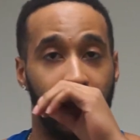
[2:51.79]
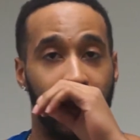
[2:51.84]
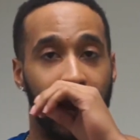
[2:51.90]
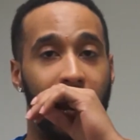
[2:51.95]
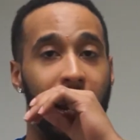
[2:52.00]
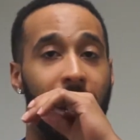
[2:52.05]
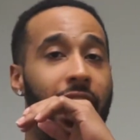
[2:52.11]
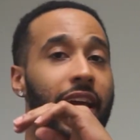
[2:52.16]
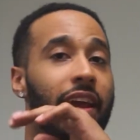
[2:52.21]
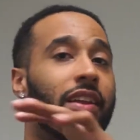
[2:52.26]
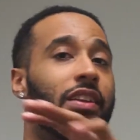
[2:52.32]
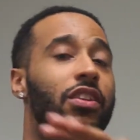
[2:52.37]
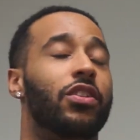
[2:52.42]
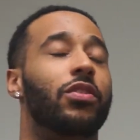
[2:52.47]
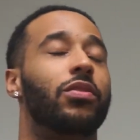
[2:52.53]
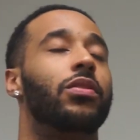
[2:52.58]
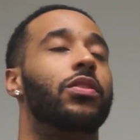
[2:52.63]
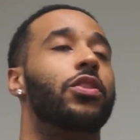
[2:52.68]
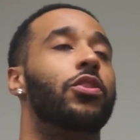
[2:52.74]
And
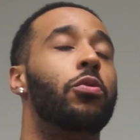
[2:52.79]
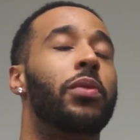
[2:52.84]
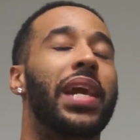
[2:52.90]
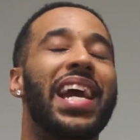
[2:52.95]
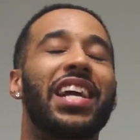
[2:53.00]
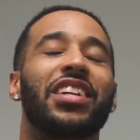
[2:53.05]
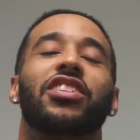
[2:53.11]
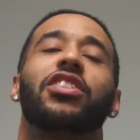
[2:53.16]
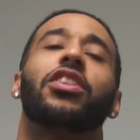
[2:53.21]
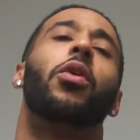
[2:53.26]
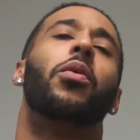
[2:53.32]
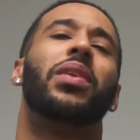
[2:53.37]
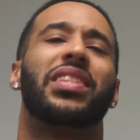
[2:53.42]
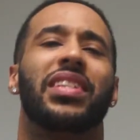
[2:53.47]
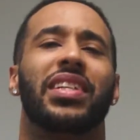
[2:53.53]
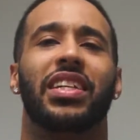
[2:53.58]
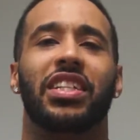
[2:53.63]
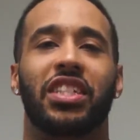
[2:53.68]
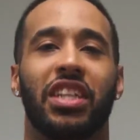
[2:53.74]
you can't just go
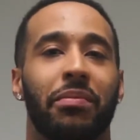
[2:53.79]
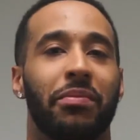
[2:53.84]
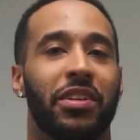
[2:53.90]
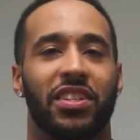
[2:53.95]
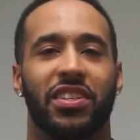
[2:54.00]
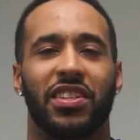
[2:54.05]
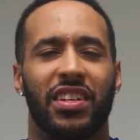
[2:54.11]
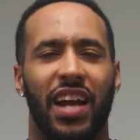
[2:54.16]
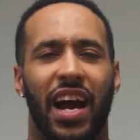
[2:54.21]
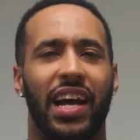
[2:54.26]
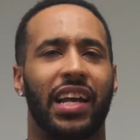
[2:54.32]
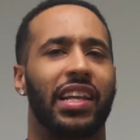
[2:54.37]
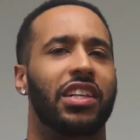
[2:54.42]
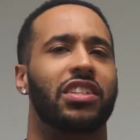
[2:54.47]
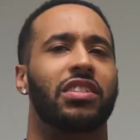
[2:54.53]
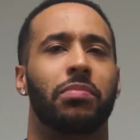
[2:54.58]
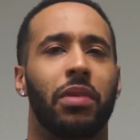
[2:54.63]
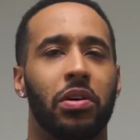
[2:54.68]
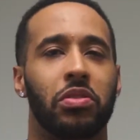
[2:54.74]
into the gym and just
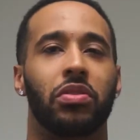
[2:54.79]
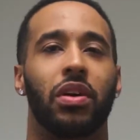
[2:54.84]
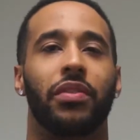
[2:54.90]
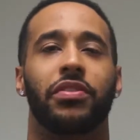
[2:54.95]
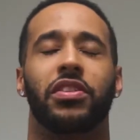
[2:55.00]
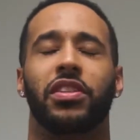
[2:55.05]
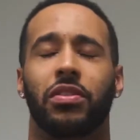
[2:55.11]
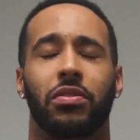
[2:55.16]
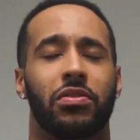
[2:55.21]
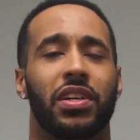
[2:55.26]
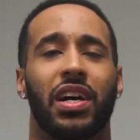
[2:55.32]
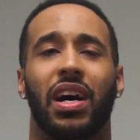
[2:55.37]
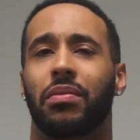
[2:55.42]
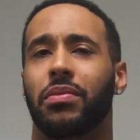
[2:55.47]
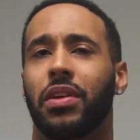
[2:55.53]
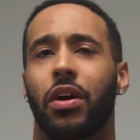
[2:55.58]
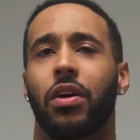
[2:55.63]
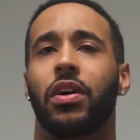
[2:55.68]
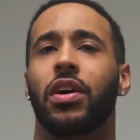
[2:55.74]
annihilate your muscle every single
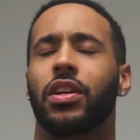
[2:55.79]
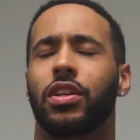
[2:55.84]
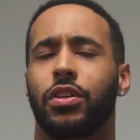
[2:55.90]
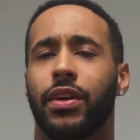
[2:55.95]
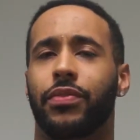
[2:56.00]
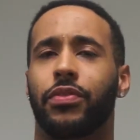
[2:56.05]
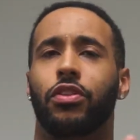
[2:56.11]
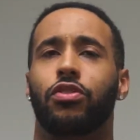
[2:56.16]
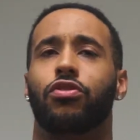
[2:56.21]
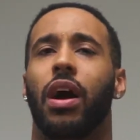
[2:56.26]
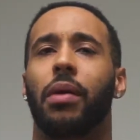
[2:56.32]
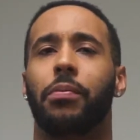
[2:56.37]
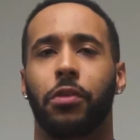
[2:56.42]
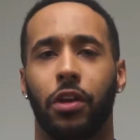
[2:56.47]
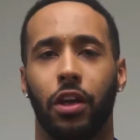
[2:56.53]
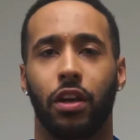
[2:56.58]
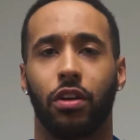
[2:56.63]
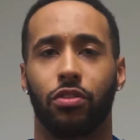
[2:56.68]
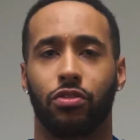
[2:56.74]
time. No, you have to drop
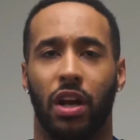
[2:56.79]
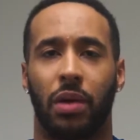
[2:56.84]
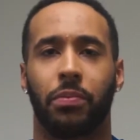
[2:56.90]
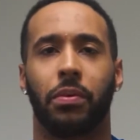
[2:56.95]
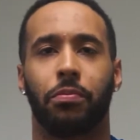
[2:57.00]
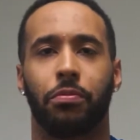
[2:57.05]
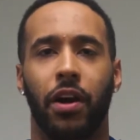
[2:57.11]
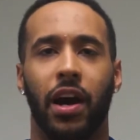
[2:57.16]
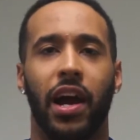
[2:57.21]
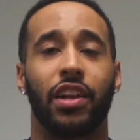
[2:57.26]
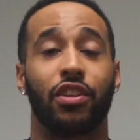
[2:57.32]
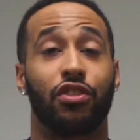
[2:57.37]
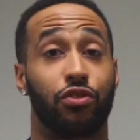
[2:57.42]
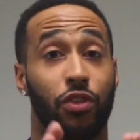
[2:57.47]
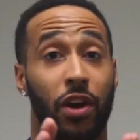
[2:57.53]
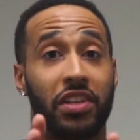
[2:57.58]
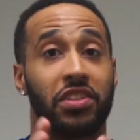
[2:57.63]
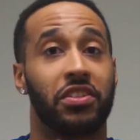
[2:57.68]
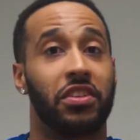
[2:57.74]
your ego, drop your pride,
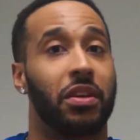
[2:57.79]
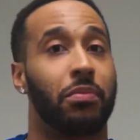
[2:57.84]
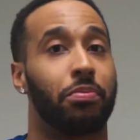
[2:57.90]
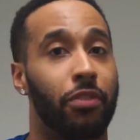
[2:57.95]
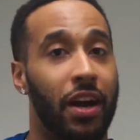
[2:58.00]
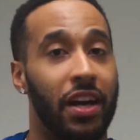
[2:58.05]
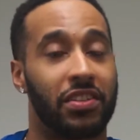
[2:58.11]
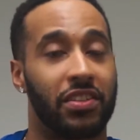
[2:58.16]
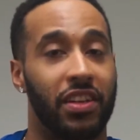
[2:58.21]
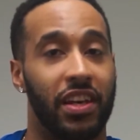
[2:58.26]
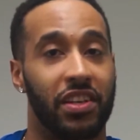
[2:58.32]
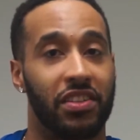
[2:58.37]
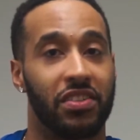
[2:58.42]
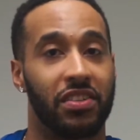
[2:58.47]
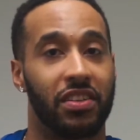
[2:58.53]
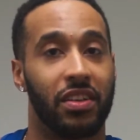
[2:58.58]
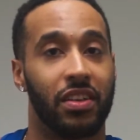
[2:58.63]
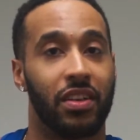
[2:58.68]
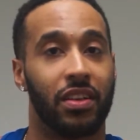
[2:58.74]
trust in the
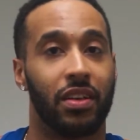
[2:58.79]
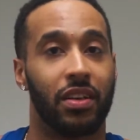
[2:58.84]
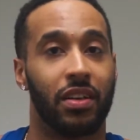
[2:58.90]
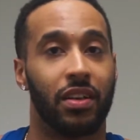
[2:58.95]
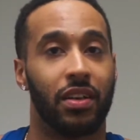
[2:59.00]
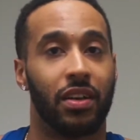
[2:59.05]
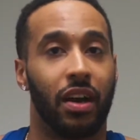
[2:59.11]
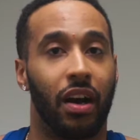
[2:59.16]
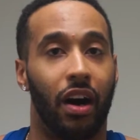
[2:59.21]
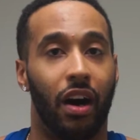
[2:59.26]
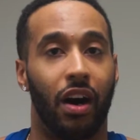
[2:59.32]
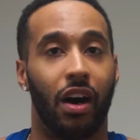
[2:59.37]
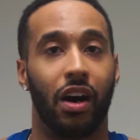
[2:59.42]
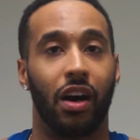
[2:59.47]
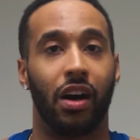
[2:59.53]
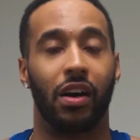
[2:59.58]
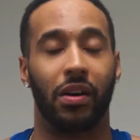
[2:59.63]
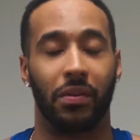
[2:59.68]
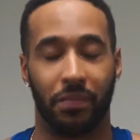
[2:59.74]
process,
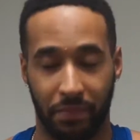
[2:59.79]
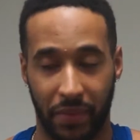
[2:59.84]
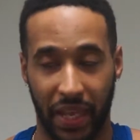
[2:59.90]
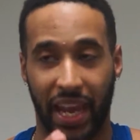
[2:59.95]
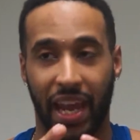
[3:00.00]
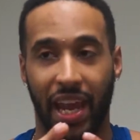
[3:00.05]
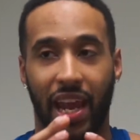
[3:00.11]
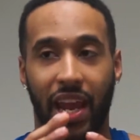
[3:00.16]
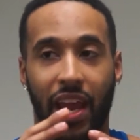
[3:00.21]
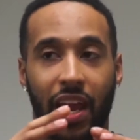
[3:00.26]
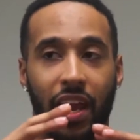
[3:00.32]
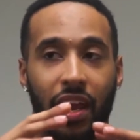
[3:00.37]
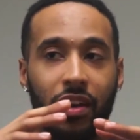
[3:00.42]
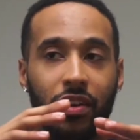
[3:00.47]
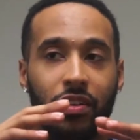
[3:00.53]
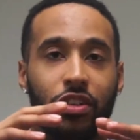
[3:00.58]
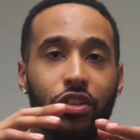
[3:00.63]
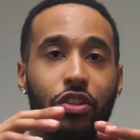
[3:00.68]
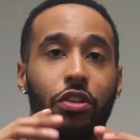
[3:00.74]

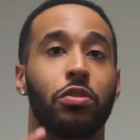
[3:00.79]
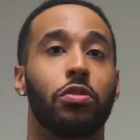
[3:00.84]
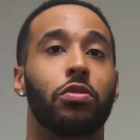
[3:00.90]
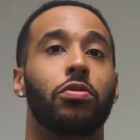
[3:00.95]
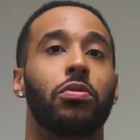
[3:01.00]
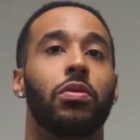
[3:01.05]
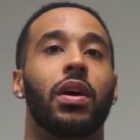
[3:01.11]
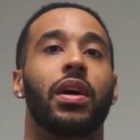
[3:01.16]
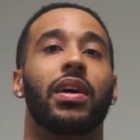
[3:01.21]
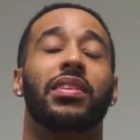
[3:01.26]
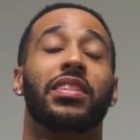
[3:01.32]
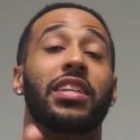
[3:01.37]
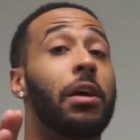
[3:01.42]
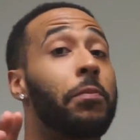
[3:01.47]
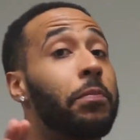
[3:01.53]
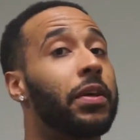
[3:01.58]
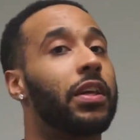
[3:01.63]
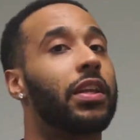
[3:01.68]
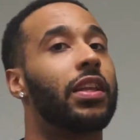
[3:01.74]
and do,
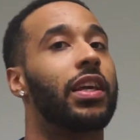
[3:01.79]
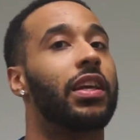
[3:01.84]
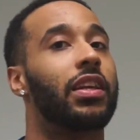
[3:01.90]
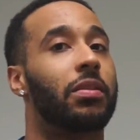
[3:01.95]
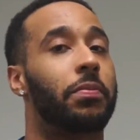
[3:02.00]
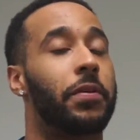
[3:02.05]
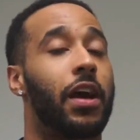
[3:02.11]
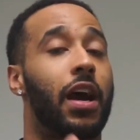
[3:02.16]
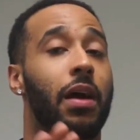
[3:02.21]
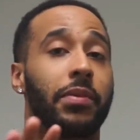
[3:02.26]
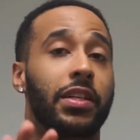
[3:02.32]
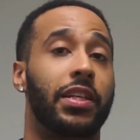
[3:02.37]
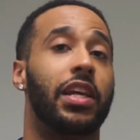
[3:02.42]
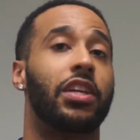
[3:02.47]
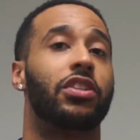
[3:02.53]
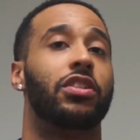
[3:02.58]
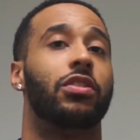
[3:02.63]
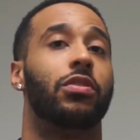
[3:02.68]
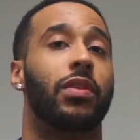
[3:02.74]
typically, depending on how many
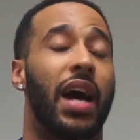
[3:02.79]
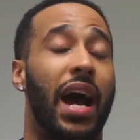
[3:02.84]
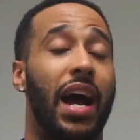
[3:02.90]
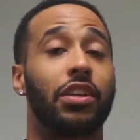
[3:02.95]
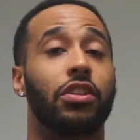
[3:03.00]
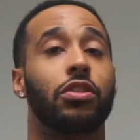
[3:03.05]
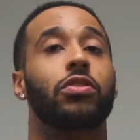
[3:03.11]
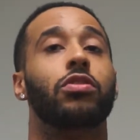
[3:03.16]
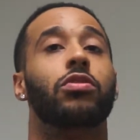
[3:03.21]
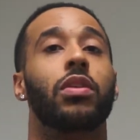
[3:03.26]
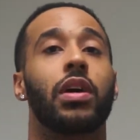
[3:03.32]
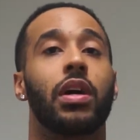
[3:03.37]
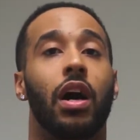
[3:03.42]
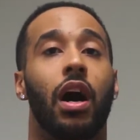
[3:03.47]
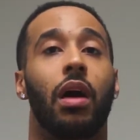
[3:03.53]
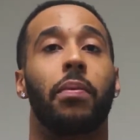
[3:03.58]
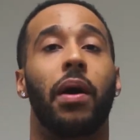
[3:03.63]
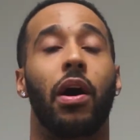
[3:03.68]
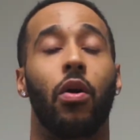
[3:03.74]
days you're doing, I do
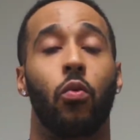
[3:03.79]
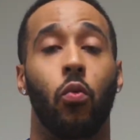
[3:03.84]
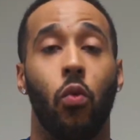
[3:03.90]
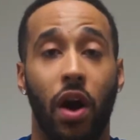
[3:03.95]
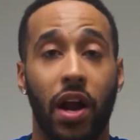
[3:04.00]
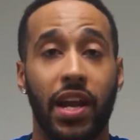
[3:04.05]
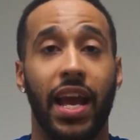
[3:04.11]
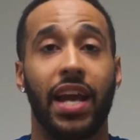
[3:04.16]
about one